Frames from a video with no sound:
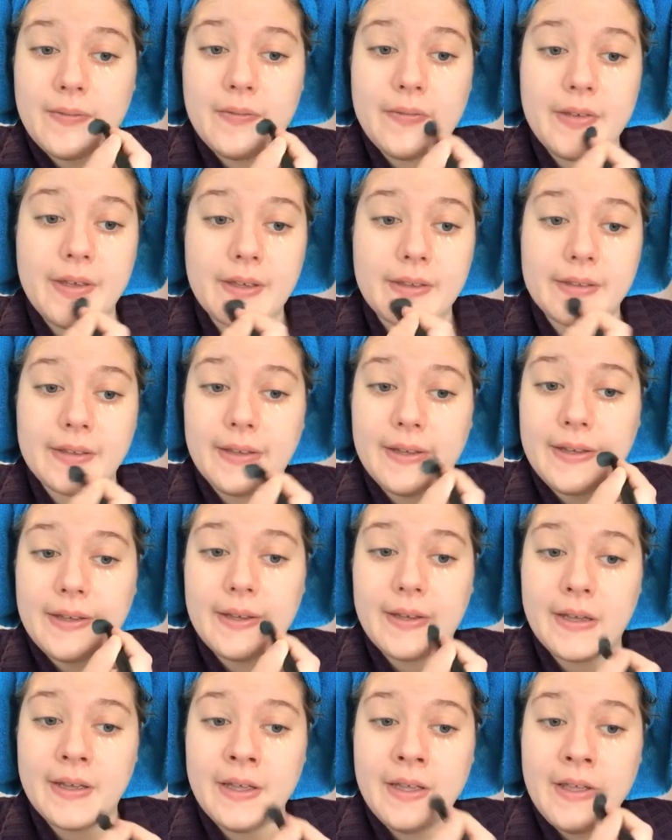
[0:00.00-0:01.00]

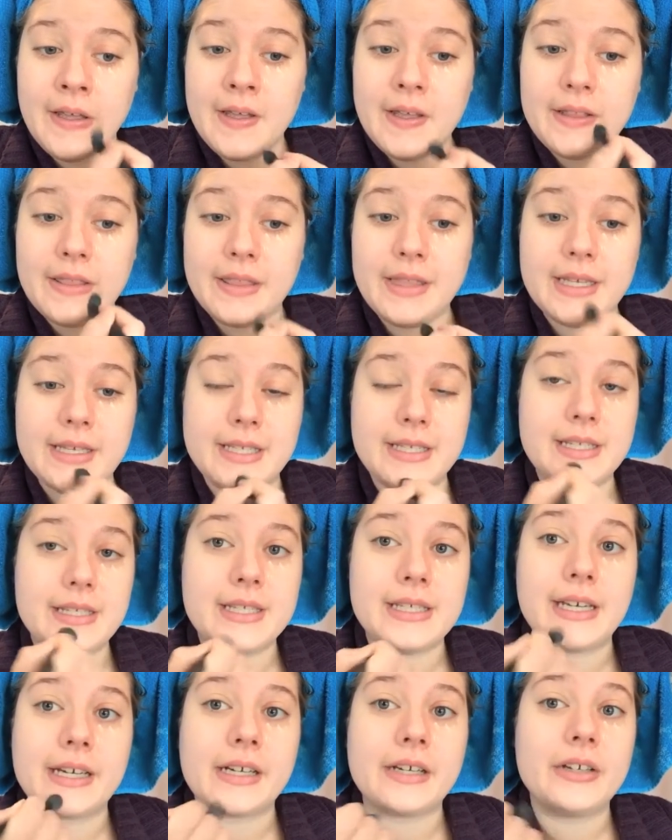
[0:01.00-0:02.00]
feeling this
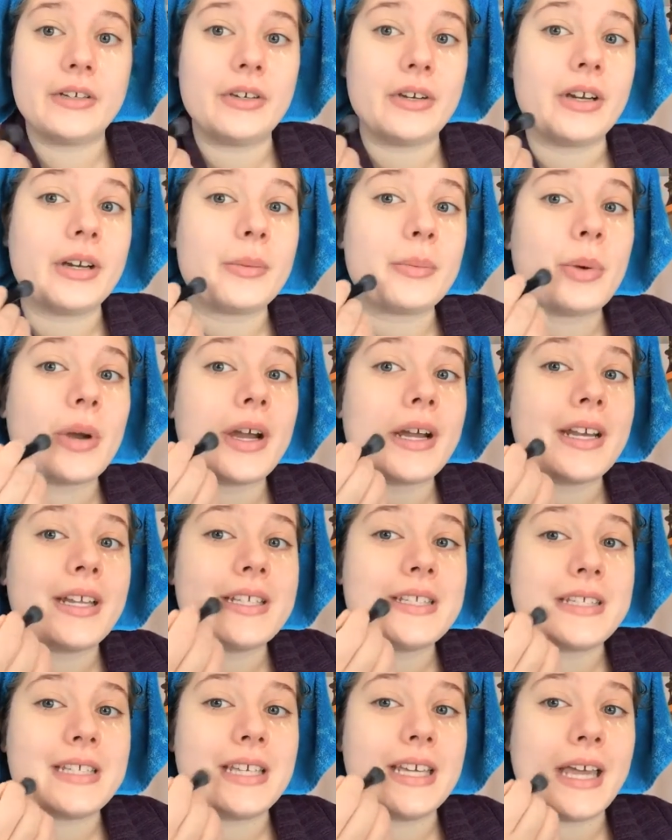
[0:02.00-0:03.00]
sick during
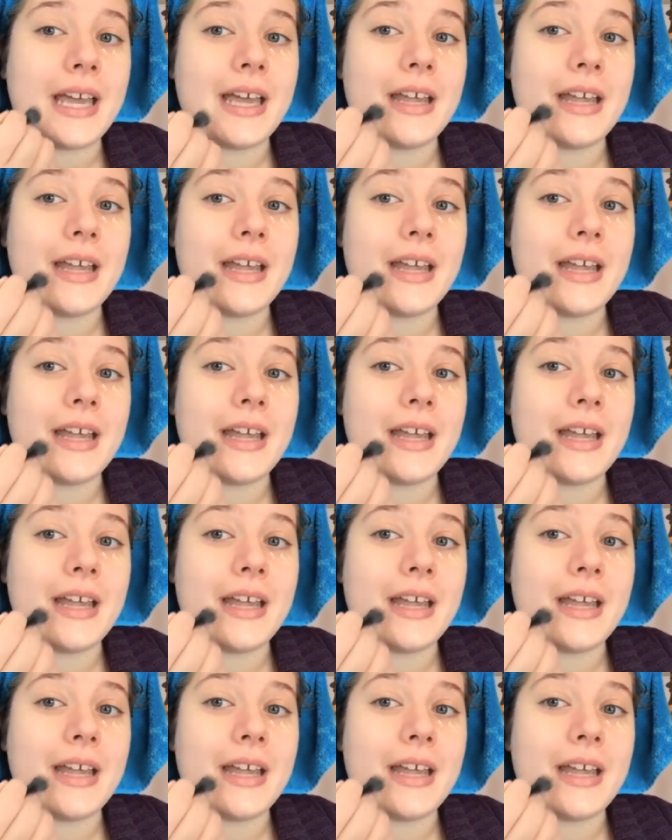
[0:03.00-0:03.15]
pregnancy,